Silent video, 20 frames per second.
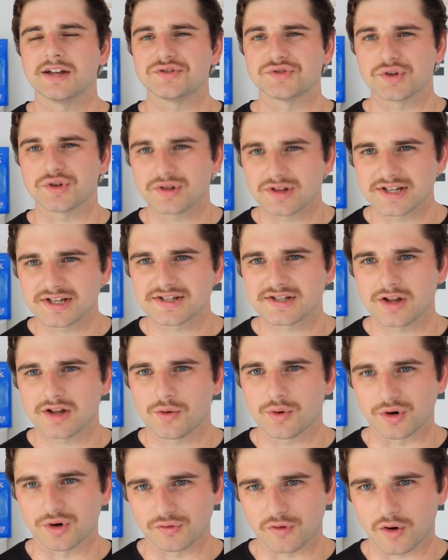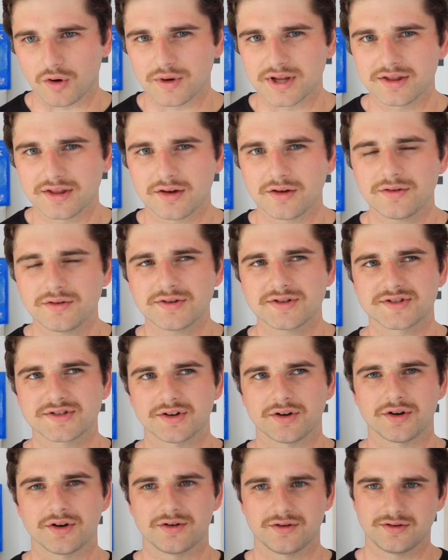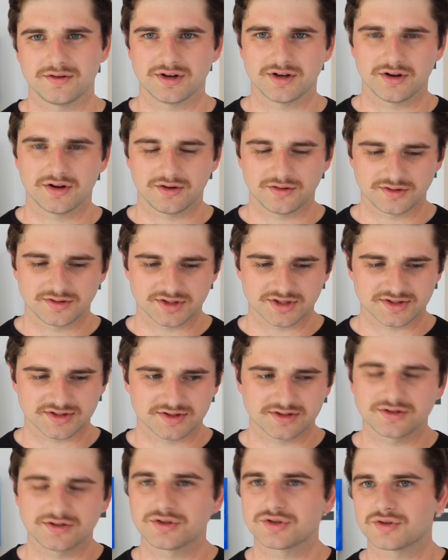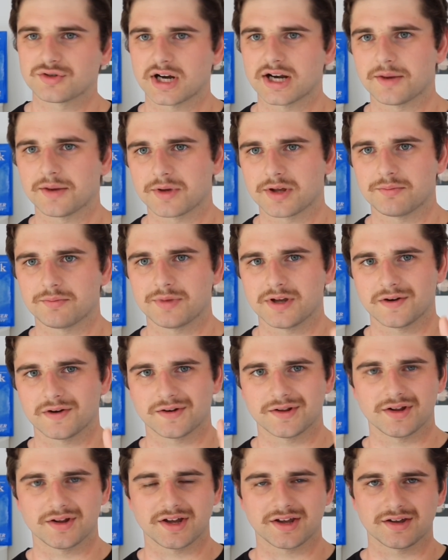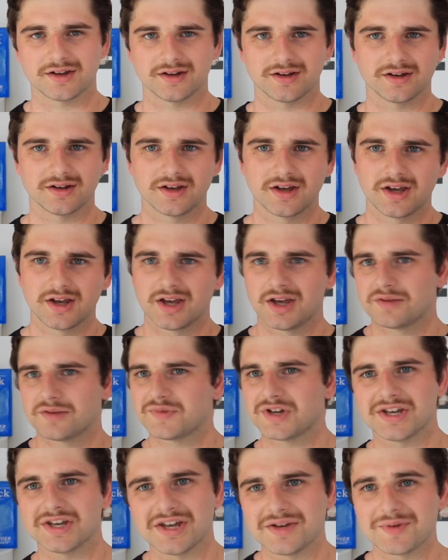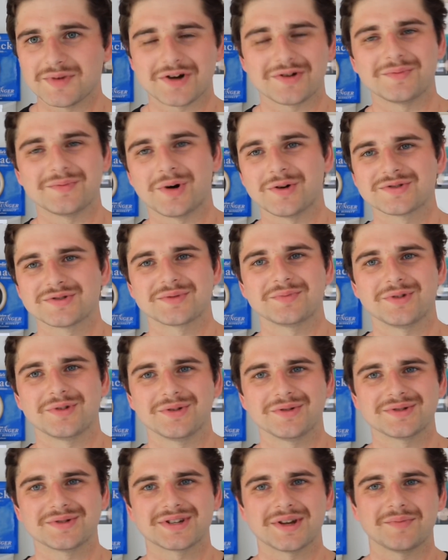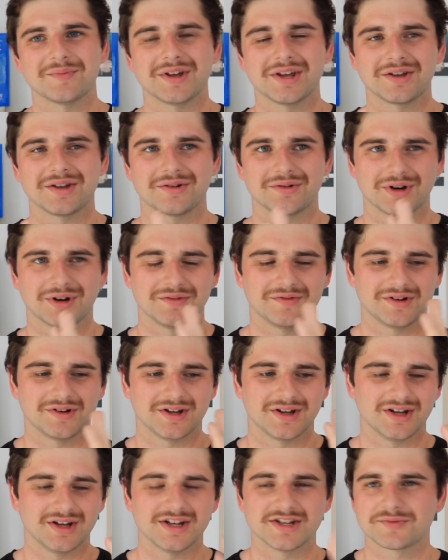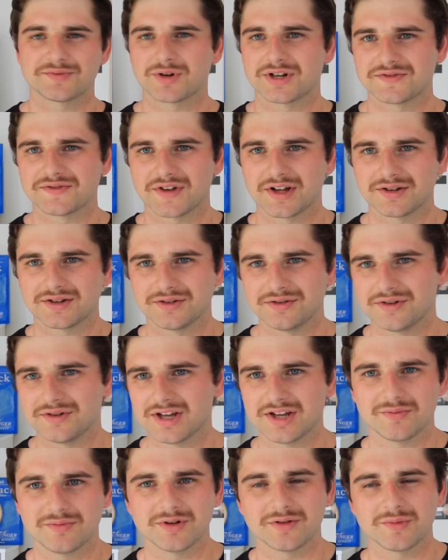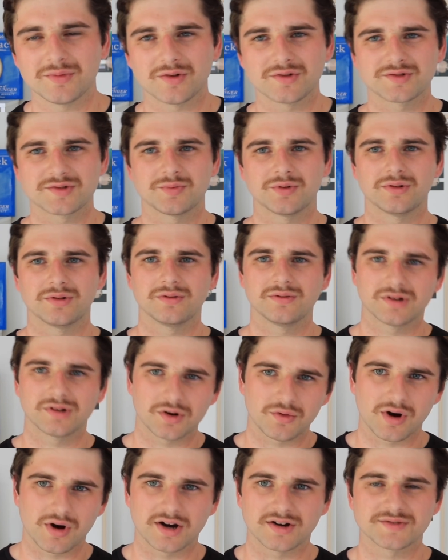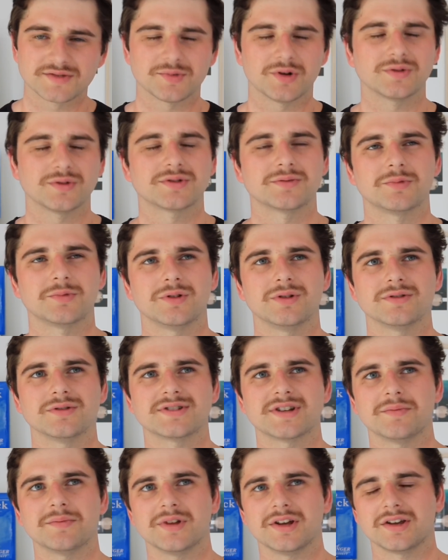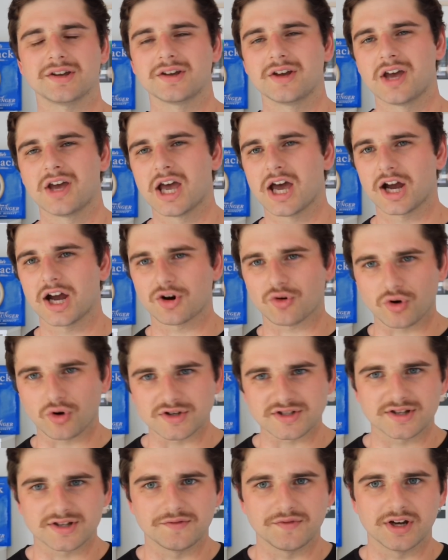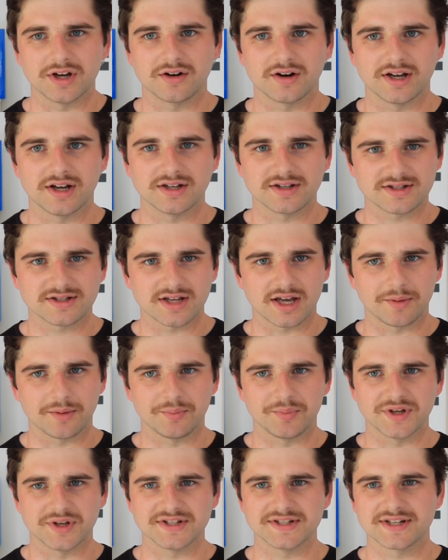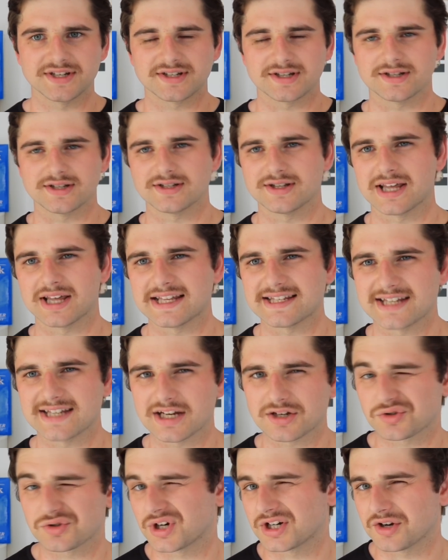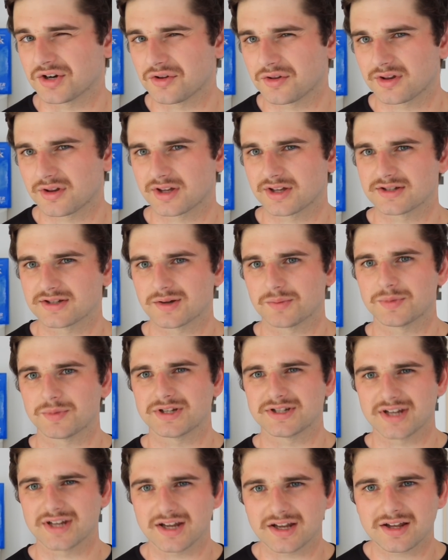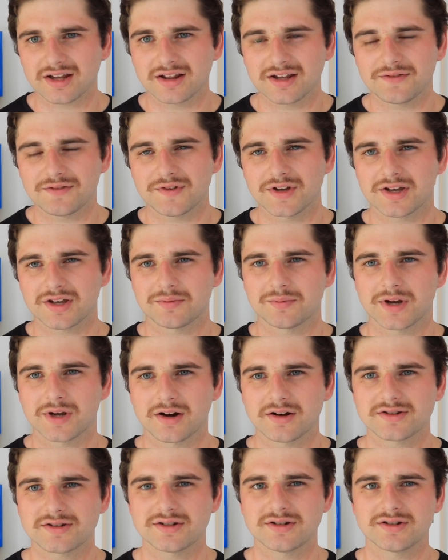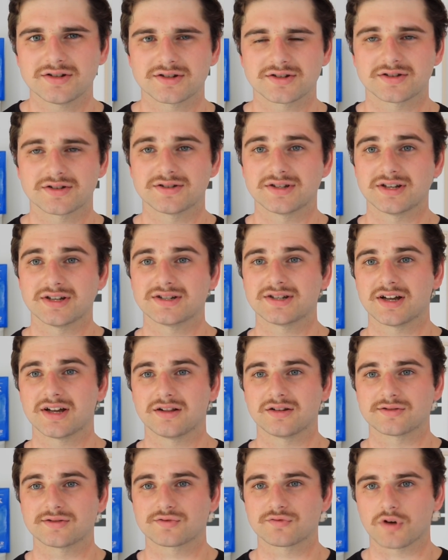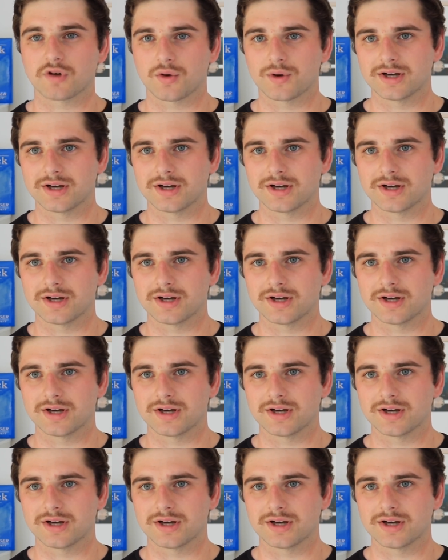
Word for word: It's certainly slower growing though, so you know, just straight up comparing like a PE multiple or something, or even an enterprise value EBIT multiple, acquires multiple or something across the various businesses in that sector, I don't think is a particularly fair comparison, just because Intel is